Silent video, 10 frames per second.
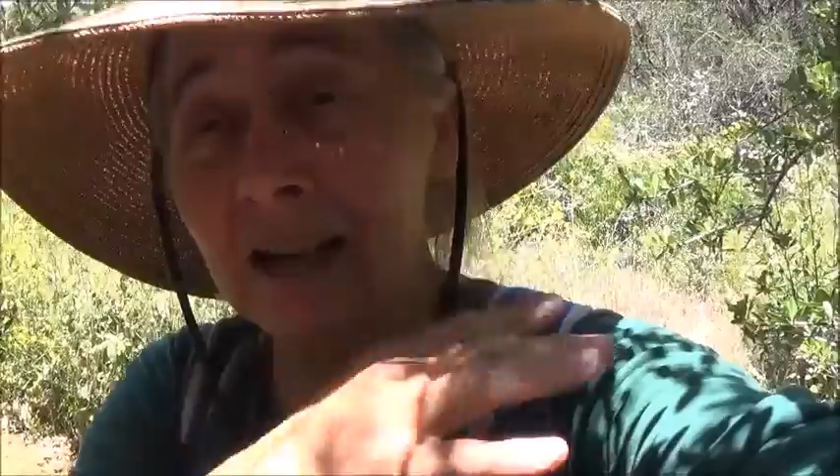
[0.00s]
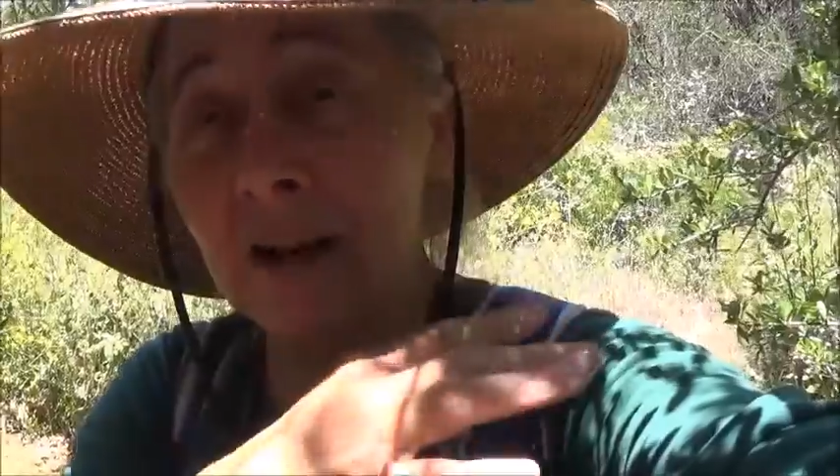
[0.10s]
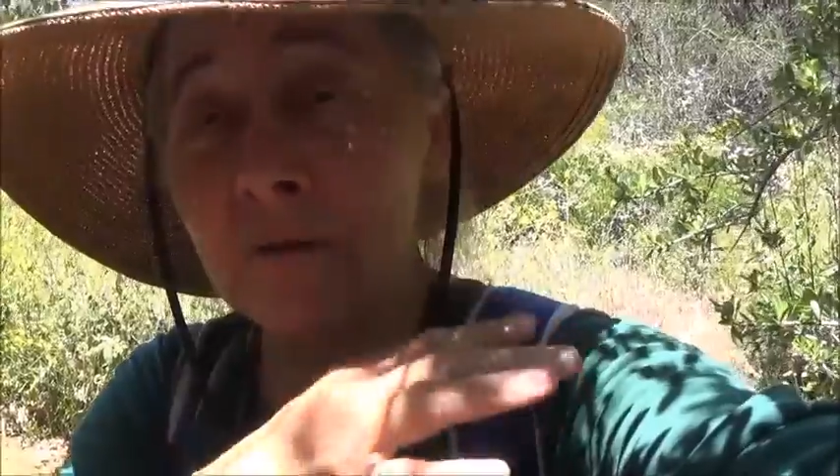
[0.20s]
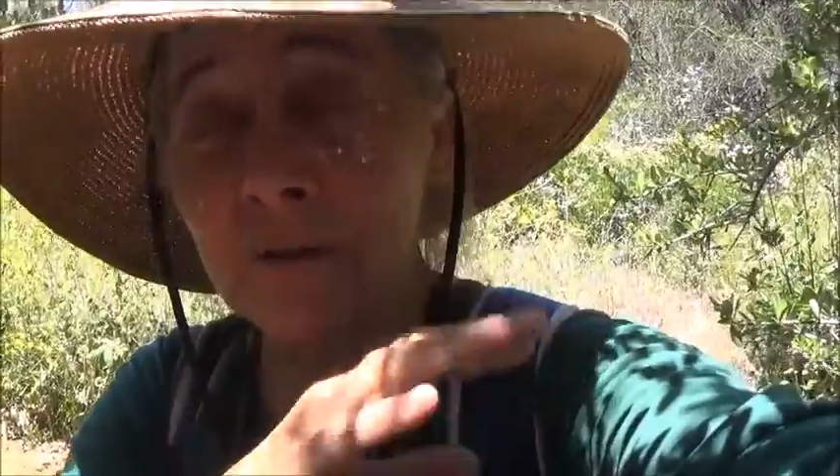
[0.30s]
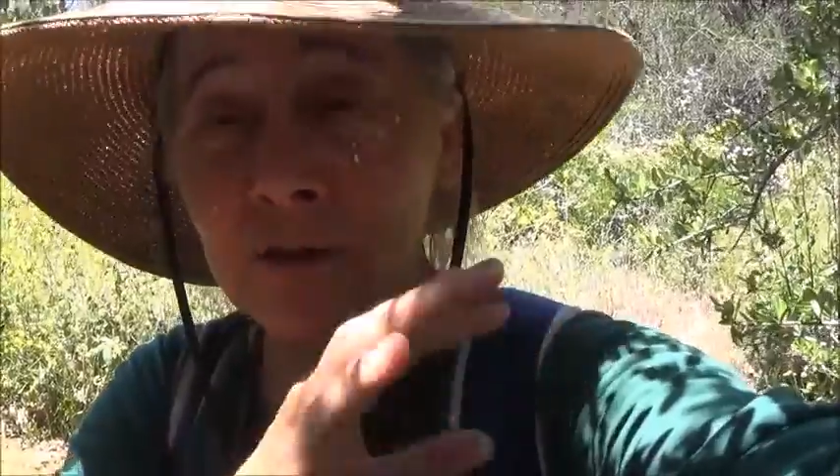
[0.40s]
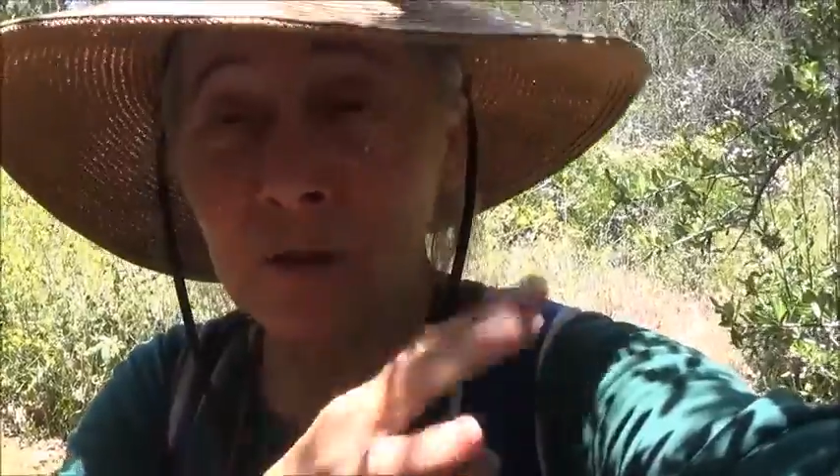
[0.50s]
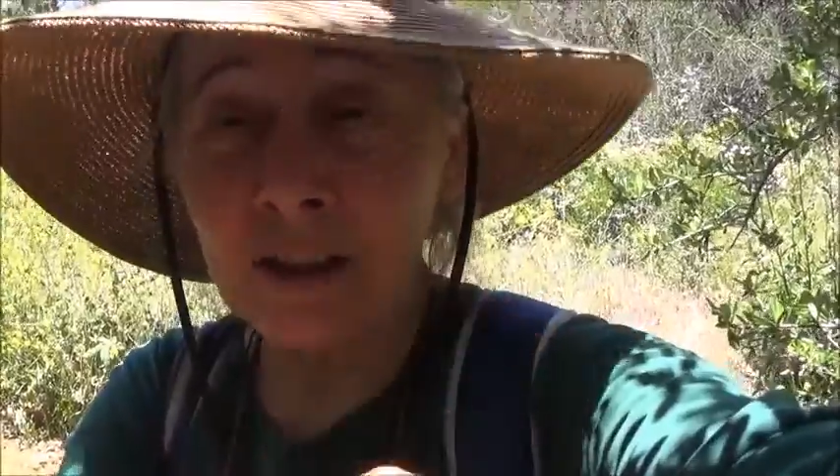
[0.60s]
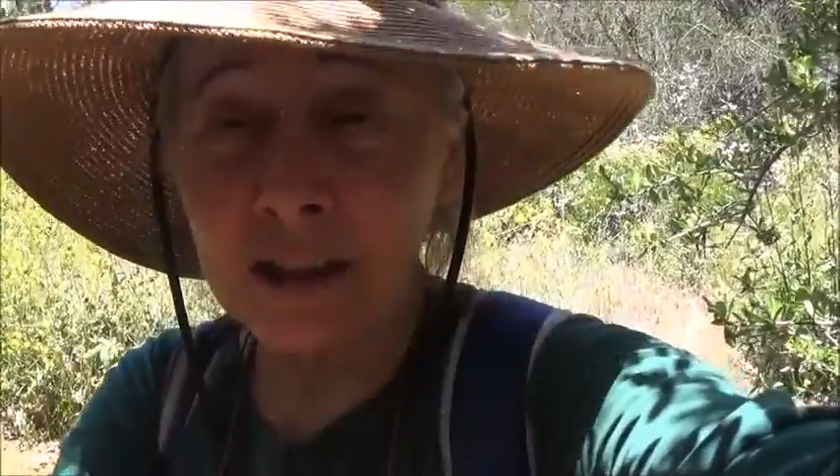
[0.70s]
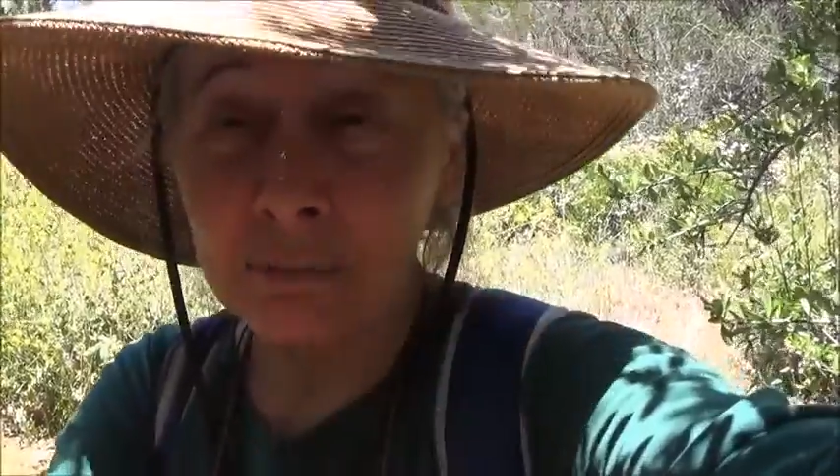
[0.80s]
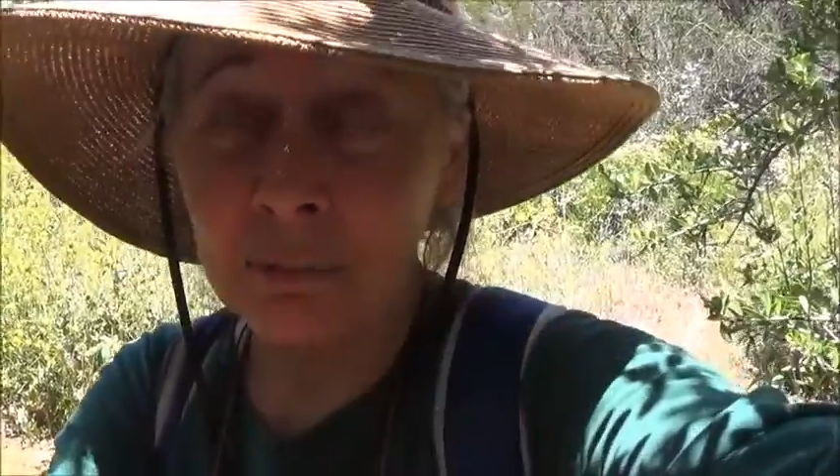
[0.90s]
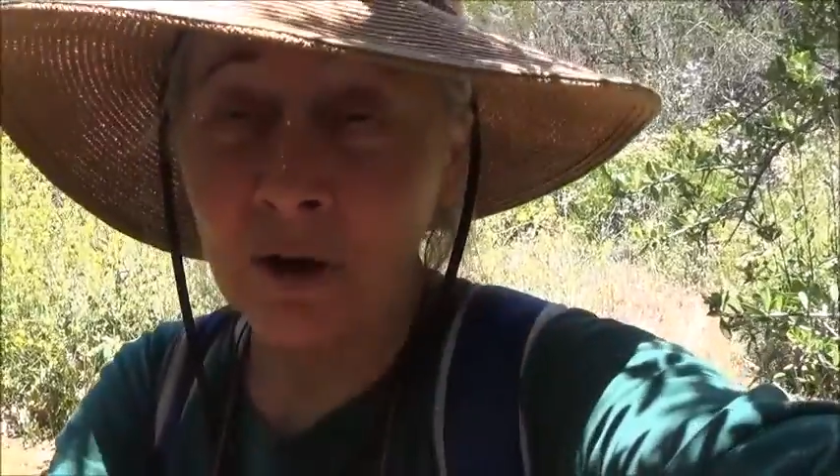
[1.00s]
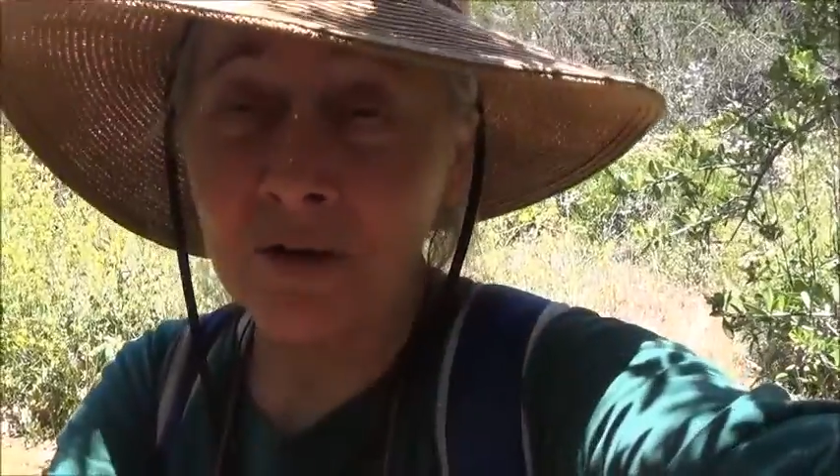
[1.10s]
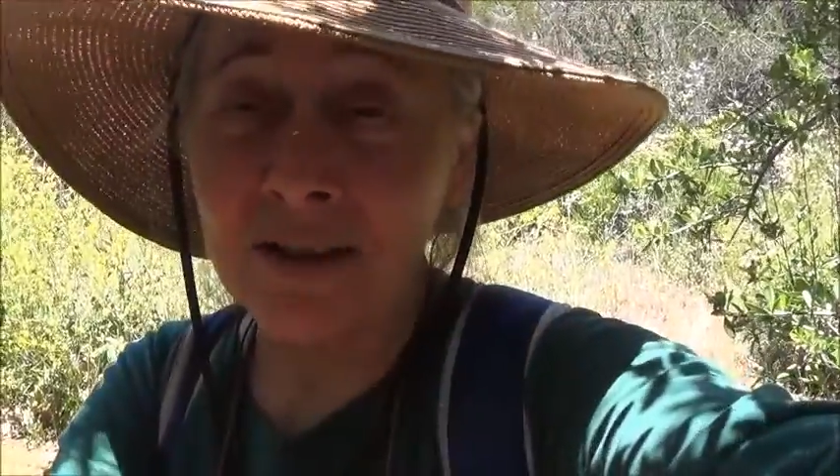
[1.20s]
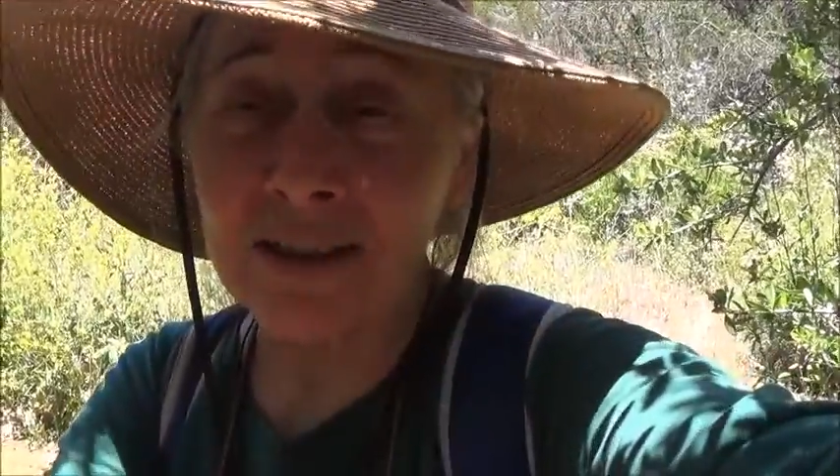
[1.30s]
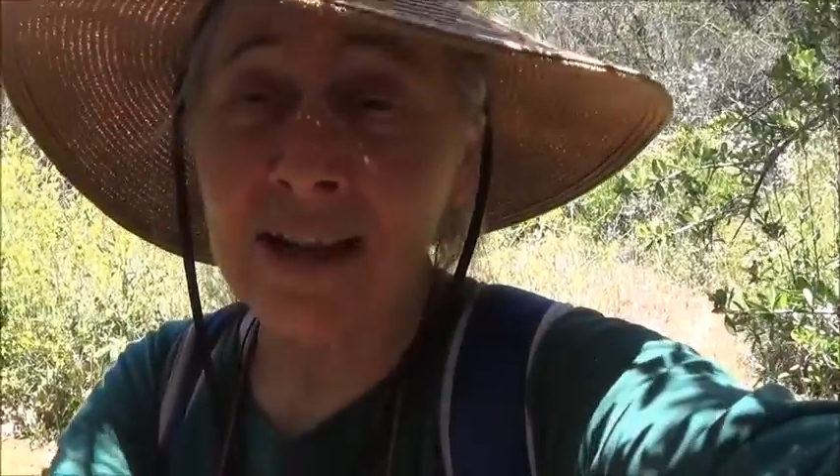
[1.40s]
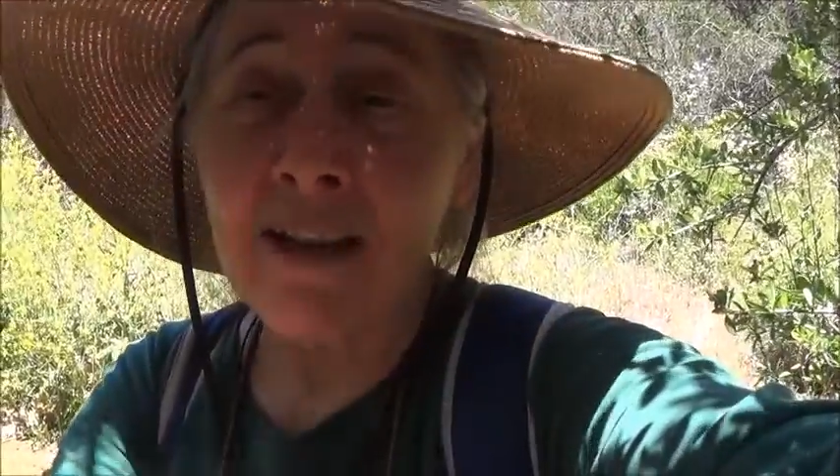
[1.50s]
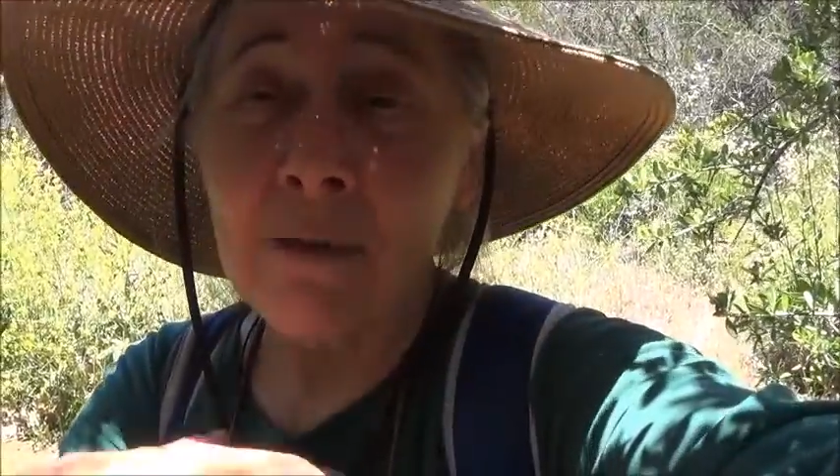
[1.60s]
of the drunken person